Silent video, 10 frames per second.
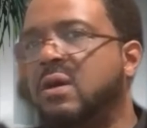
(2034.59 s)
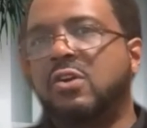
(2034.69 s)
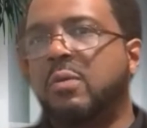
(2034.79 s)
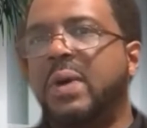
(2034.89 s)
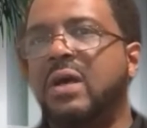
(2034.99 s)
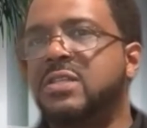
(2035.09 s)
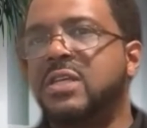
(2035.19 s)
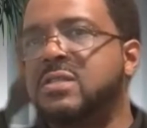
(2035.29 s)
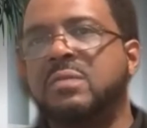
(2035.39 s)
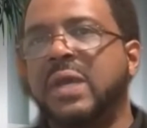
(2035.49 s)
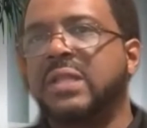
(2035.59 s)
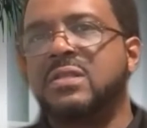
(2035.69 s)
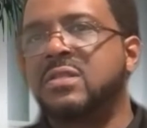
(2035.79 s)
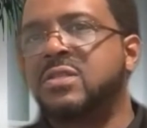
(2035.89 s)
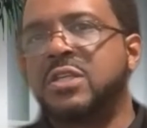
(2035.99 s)
on our politicians to make
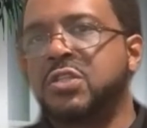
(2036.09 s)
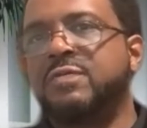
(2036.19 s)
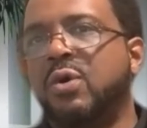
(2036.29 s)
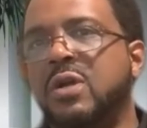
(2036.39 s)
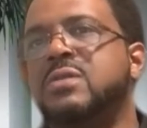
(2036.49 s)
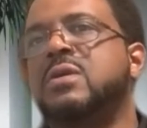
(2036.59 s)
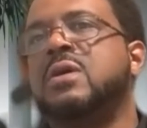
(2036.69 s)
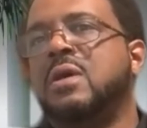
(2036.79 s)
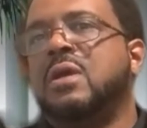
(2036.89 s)
these decisions for us.